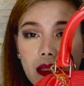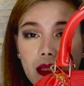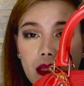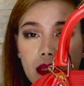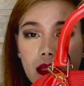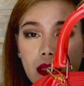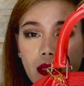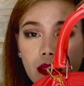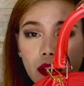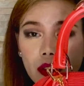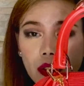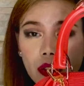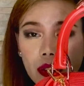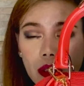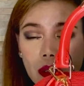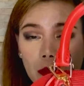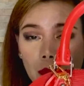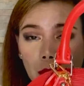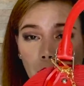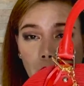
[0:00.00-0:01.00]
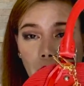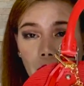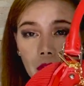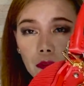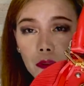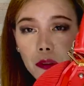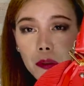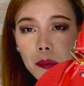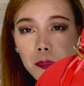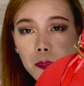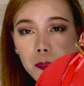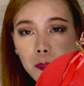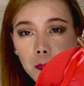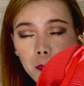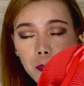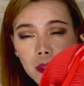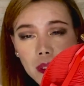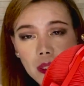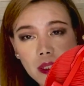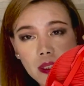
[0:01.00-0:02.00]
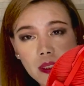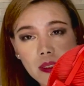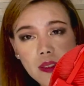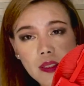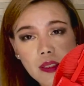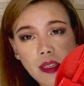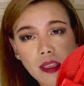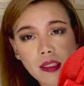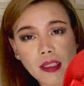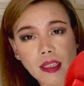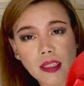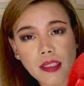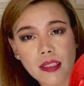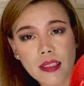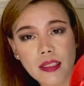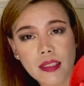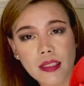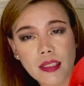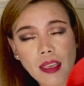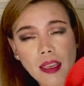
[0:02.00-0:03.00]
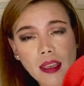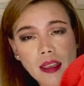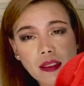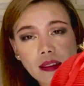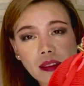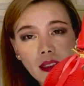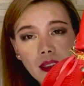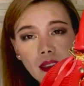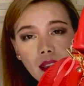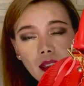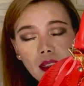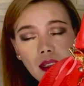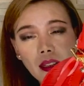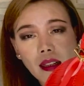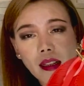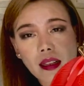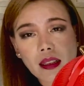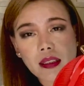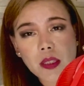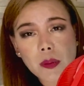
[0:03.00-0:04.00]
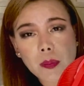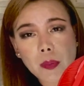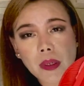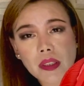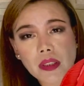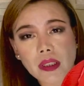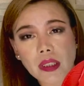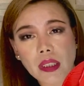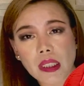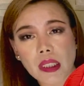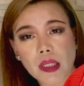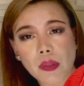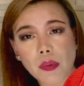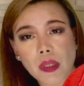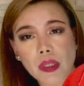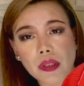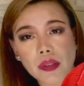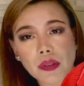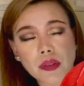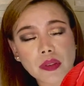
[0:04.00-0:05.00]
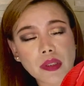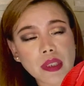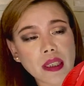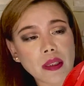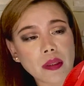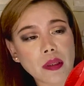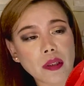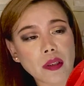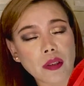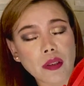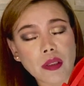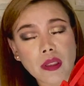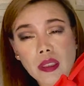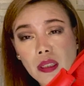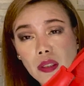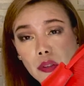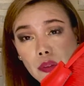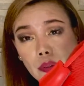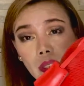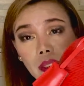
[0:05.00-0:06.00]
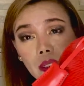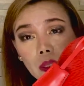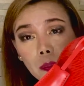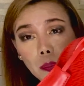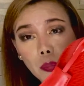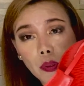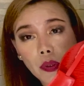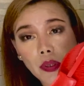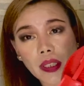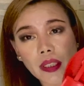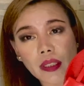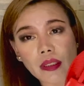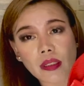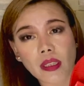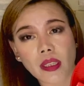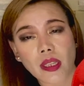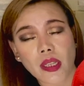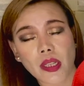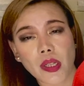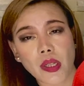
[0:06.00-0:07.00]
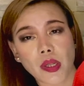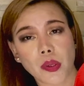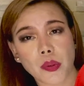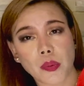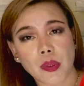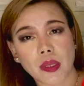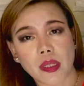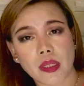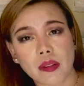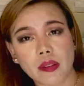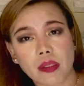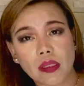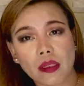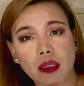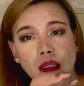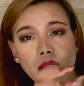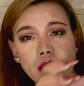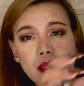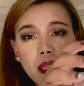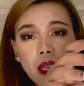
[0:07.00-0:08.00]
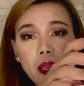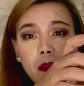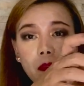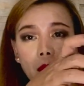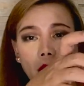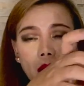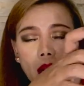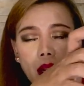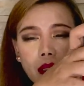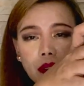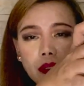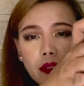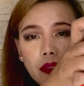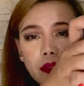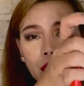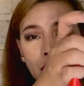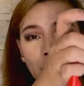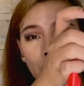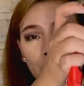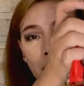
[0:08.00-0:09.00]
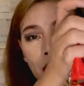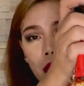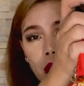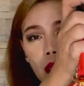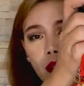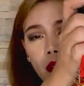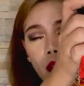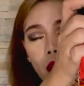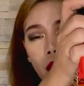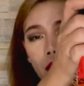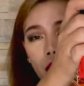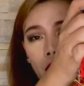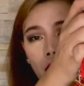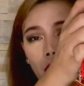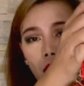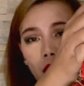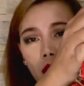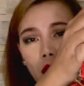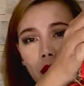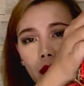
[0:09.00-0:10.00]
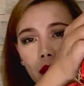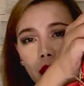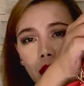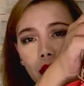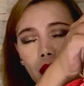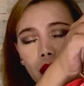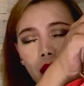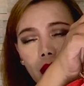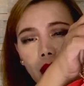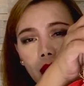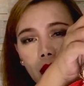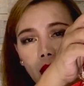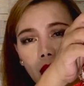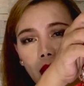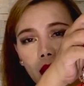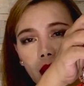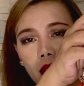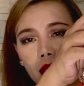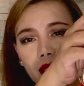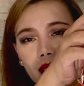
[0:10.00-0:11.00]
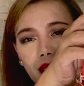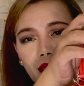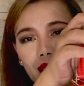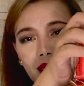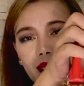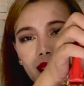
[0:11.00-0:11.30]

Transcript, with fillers: Such a beautiful piece, like I said, especially when you are uh, already bored with the same bag you're using over and over again.